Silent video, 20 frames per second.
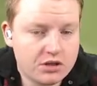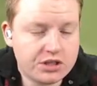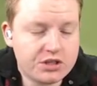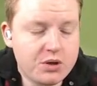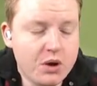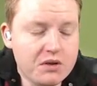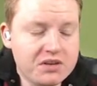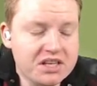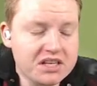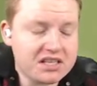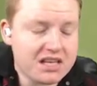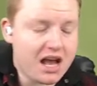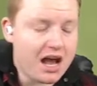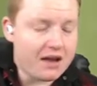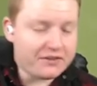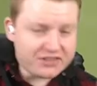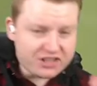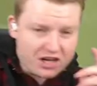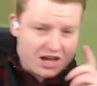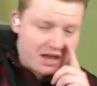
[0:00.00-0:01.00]
Look, 12-6 at
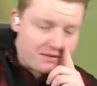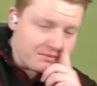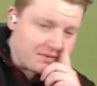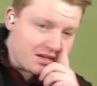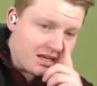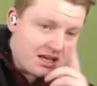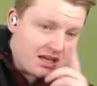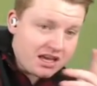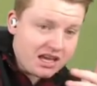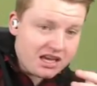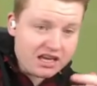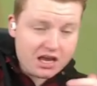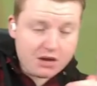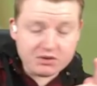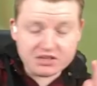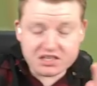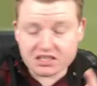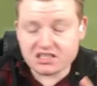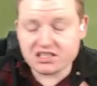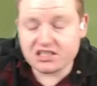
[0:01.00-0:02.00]
halftime. It
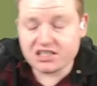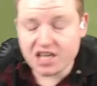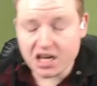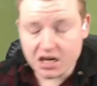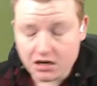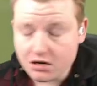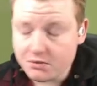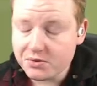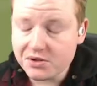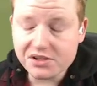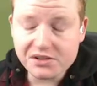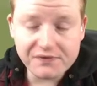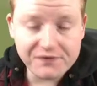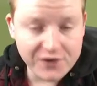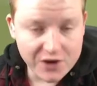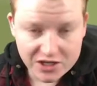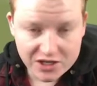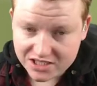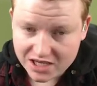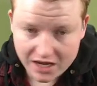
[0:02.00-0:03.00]
was a terrible
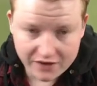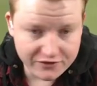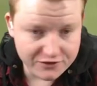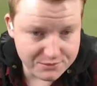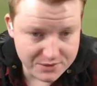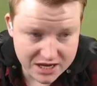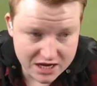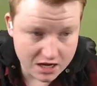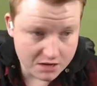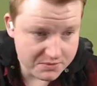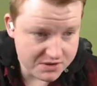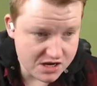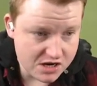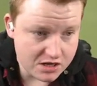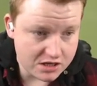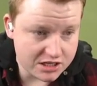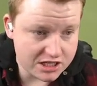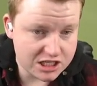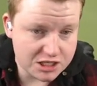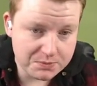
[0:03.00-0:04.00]
first half for me, I'll be
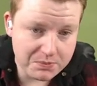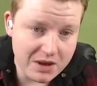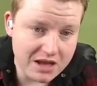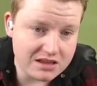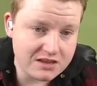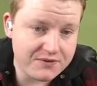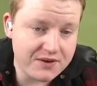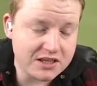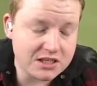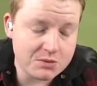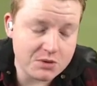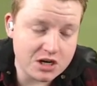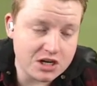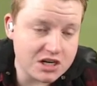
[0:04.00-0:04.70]
honest. But the fact that